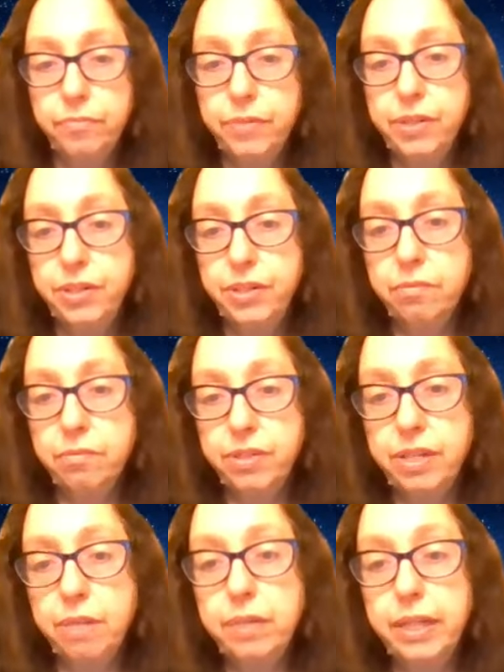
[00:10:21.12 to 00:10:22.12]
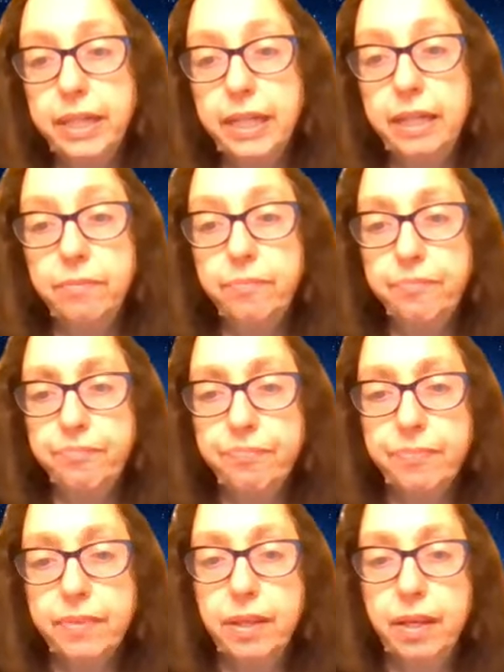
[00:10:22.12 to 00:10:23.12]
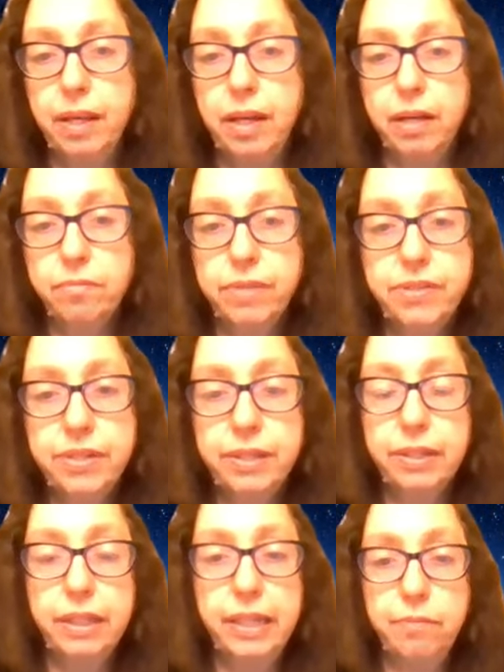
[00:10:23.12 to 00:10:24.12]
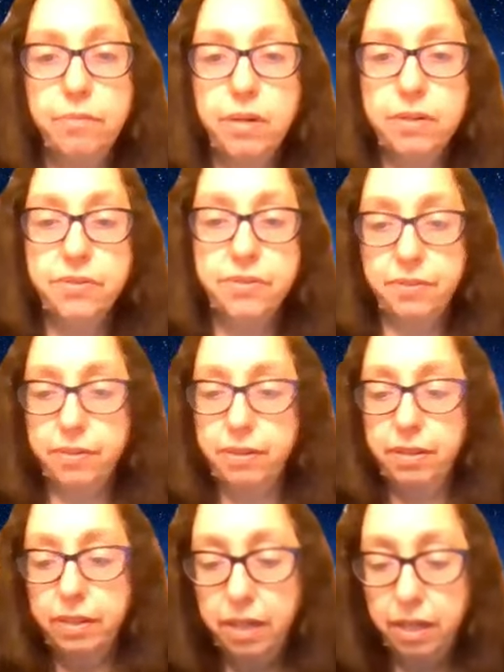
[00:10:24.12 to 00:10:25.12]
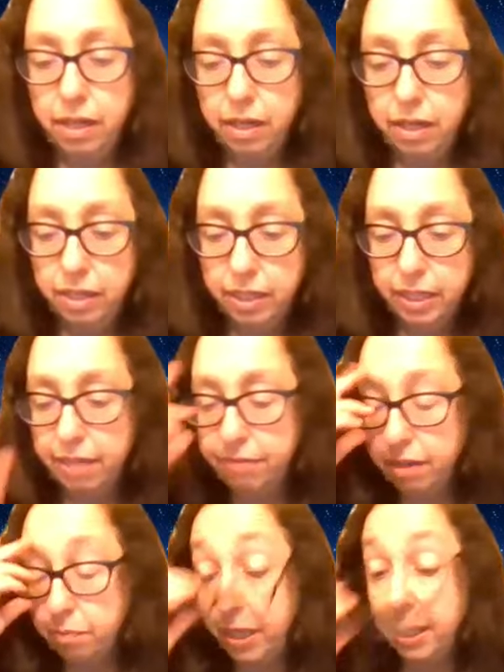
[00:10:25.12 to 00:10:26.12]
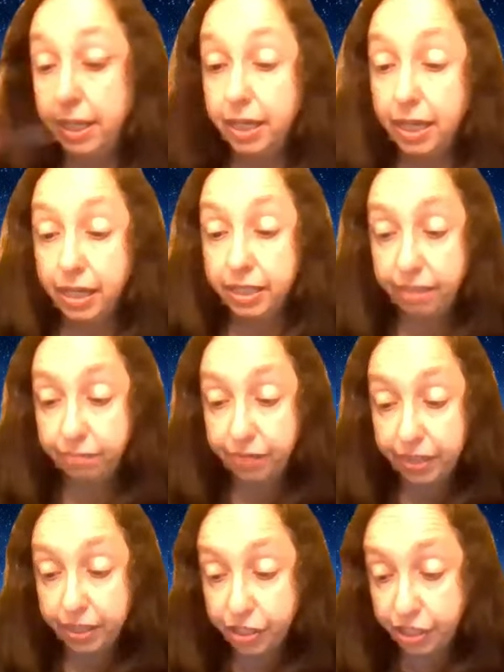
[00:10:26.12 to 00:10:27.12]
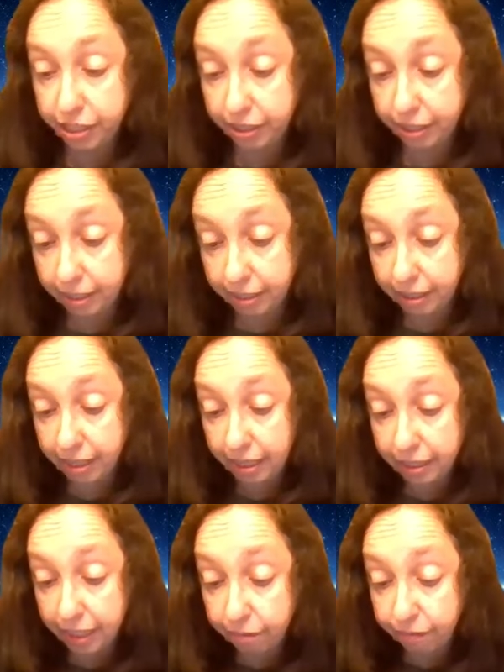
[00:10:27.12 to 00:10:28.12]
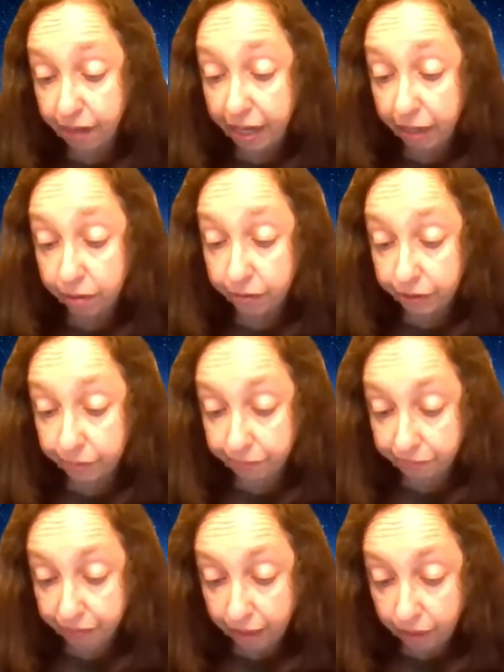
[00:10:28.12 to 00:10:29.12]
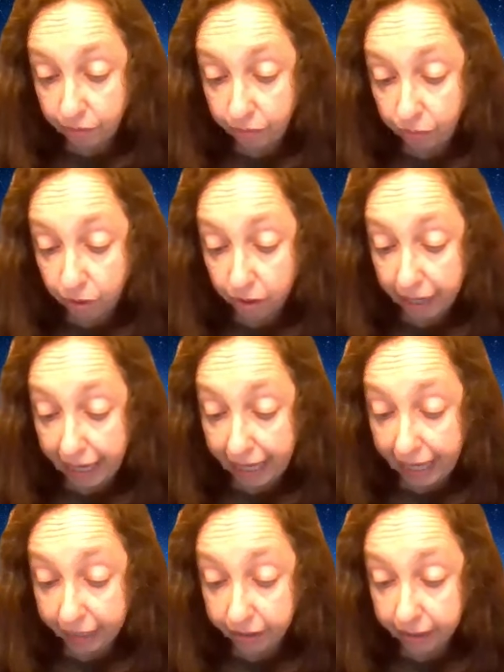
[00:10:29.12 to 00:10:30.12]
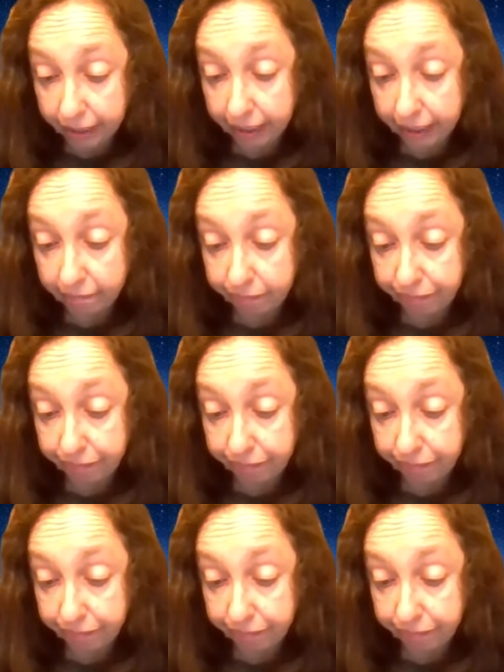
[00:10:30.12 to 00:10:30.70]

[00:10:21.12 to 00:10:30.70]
So somebody recently was giving me a definition that they found for anarchy.